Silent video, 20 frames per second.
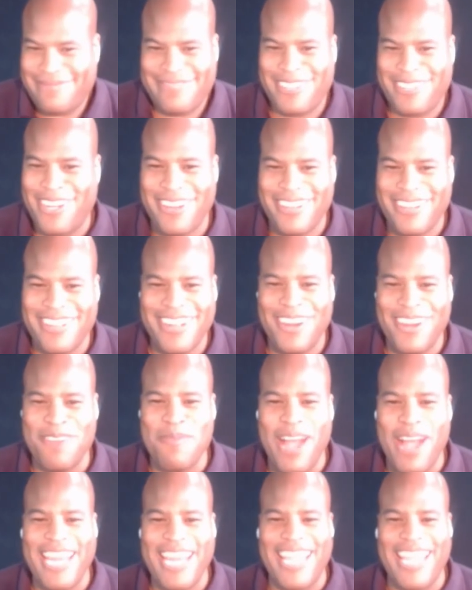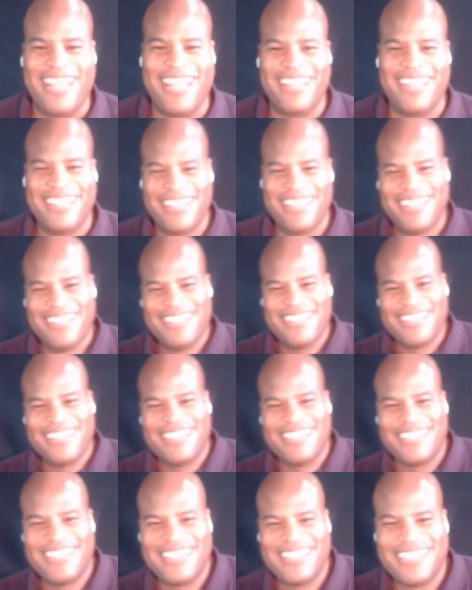
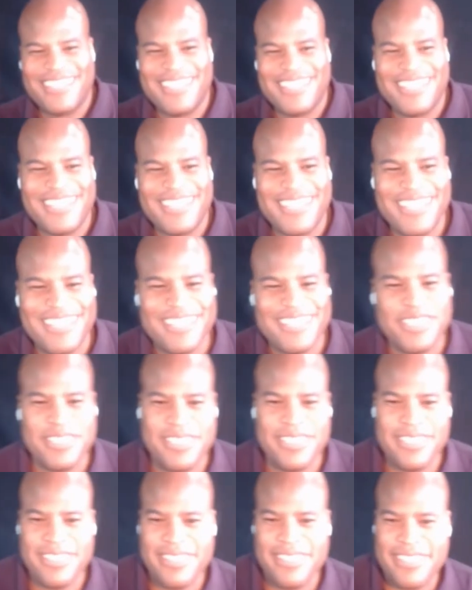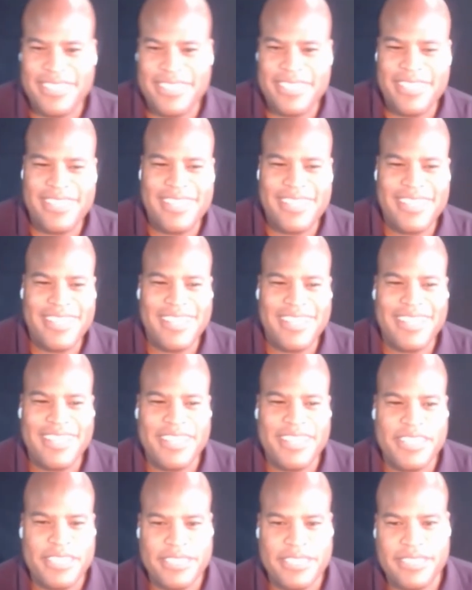
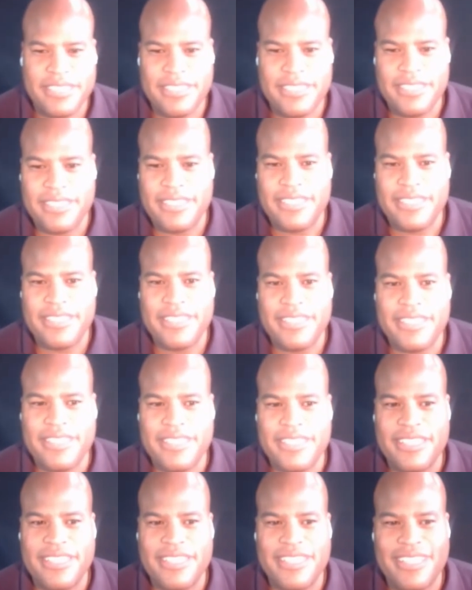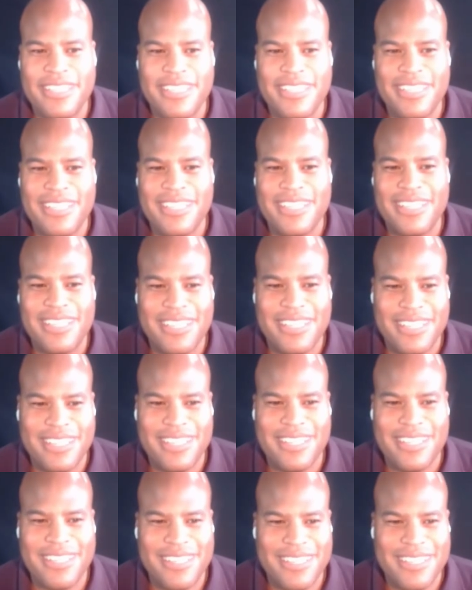
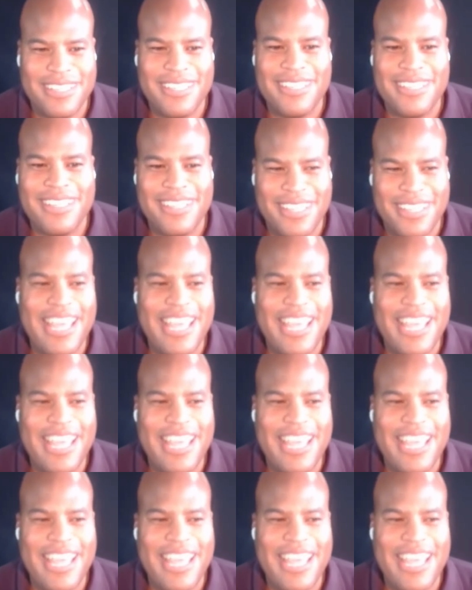No words are spoken by the person on screen.